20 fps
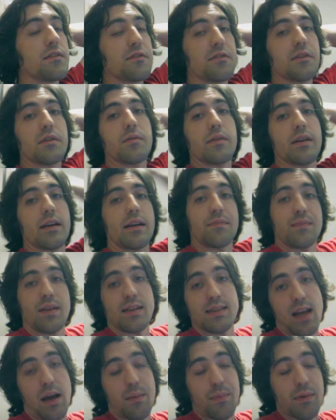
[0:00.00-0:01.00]
So anyway,
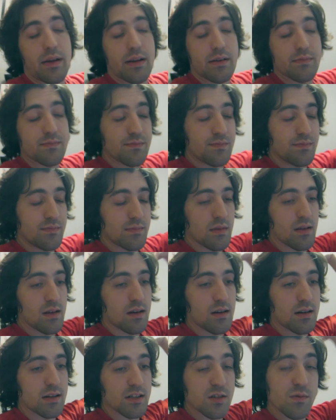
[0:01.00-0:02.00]
that's happening.
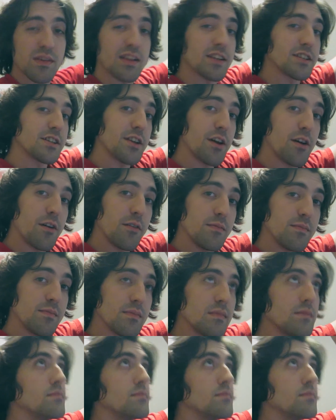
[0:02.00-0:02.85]
I just want to let you know.